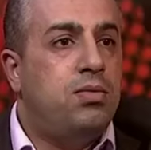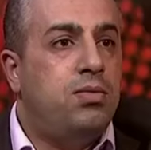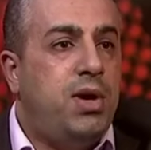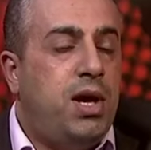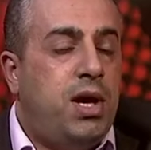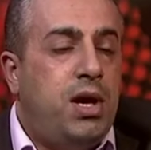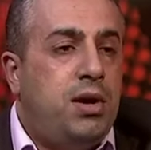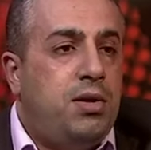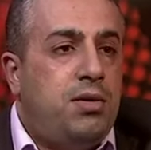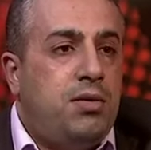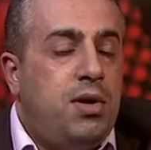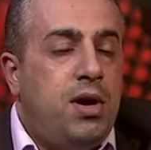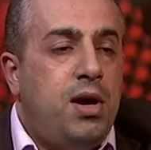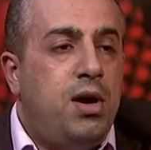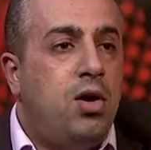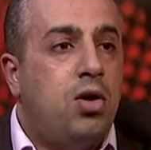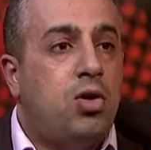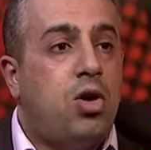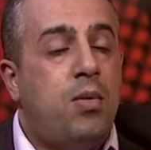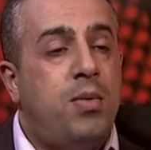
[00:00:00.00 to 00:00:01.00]
we hear
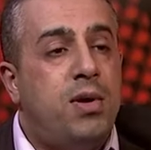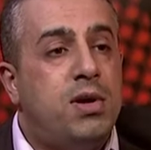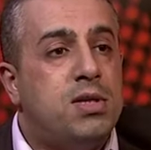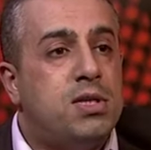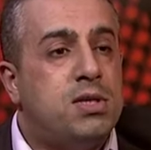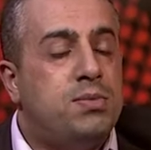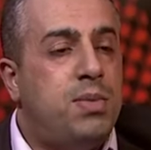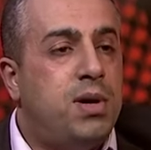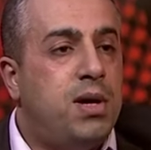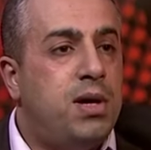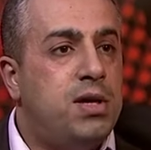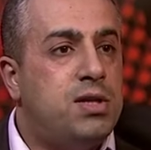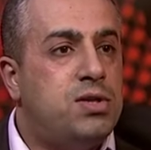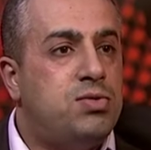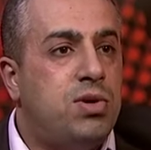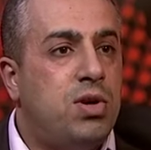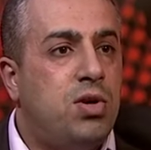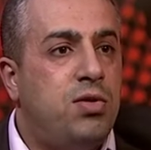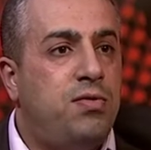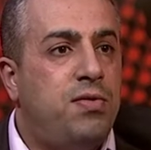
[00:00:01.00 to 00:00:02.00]
comments by
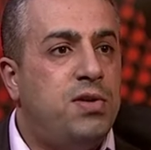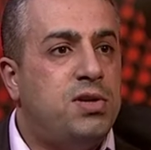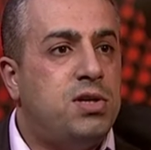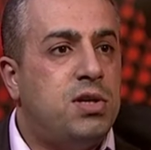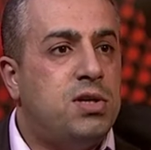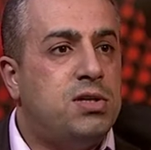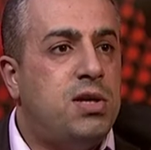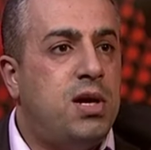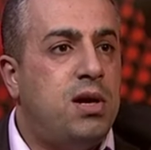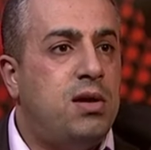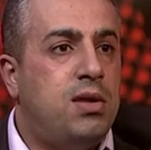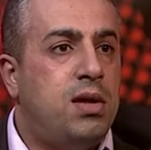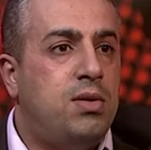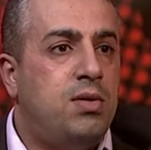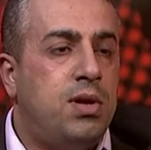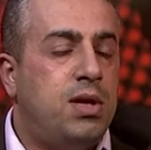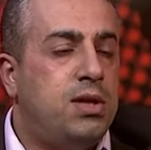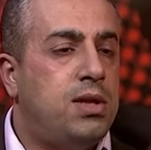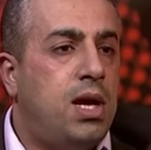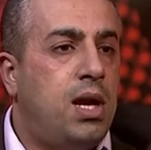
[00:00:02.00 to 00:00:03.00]
Israeli officials that they
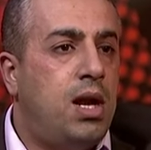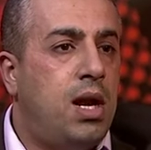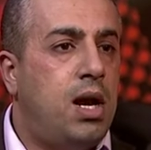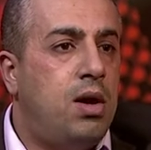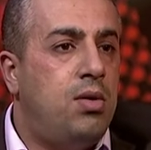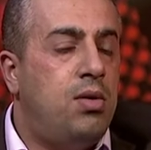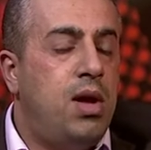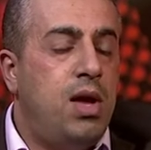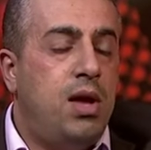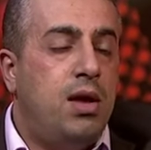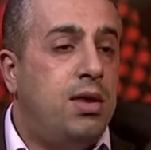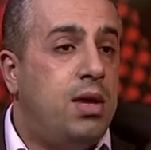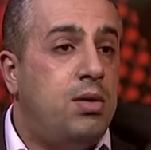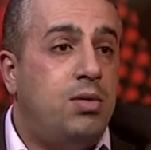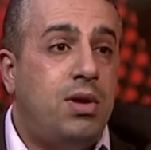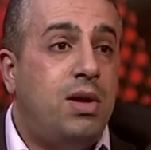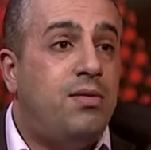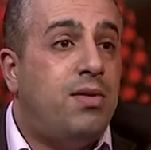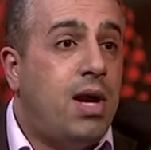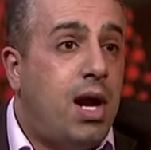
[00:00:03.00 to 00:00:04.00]

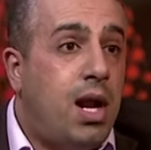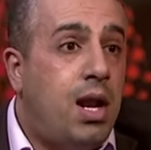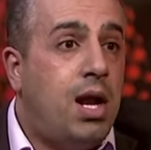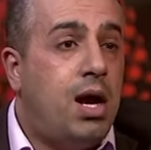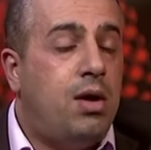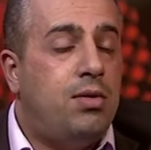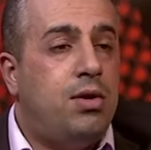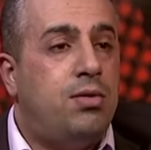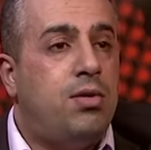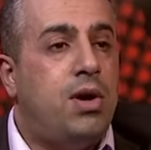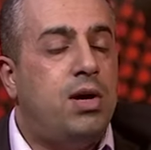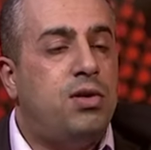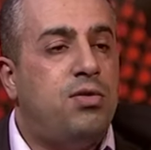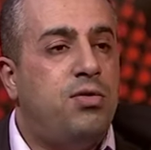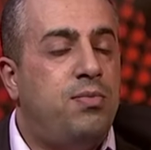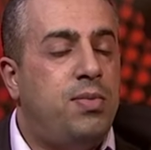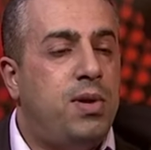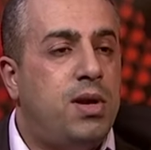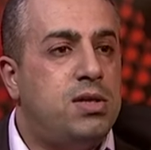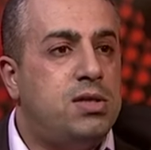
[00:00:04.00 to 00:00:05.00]
will never allow the right of
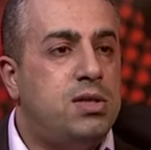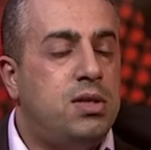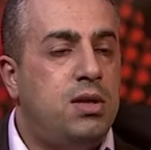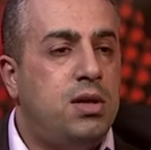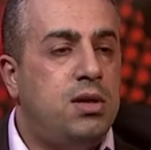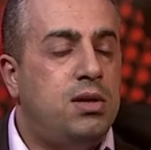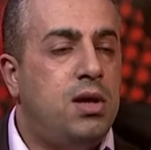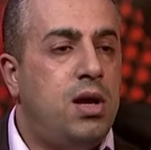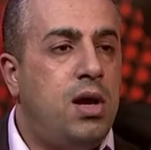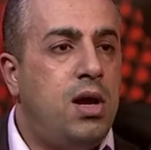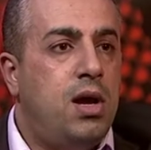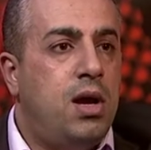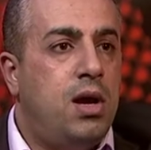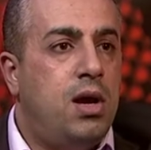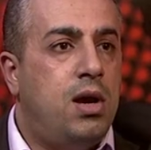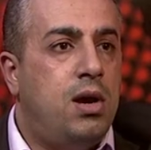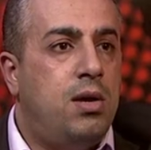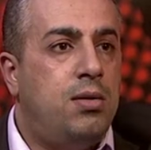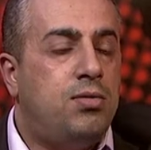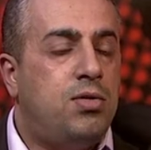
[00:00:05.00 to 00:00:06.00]
Palestinian
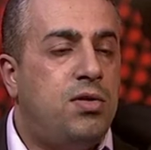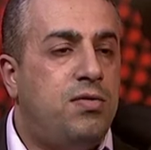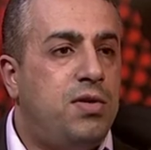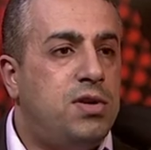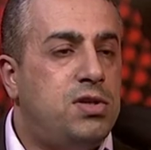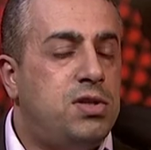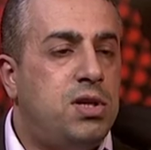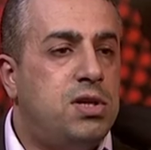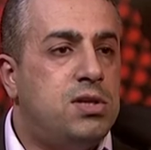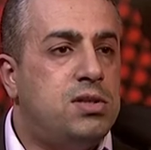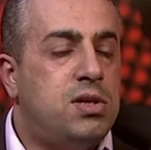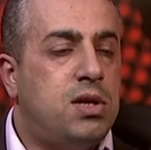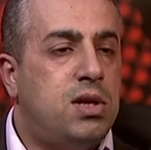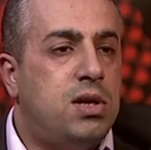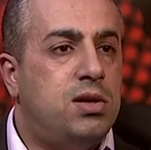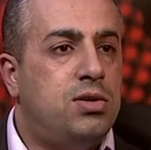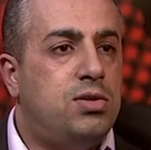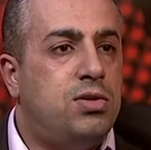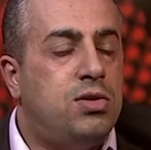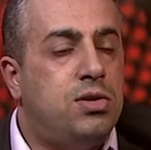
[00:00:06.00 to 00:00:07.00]
refugees
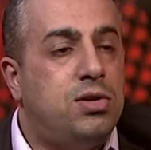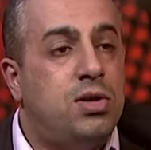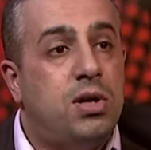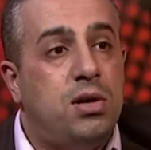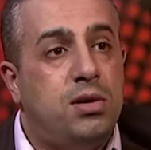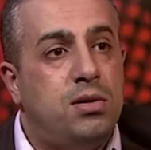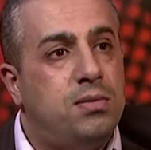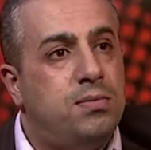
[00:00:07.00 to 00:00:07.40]
to return.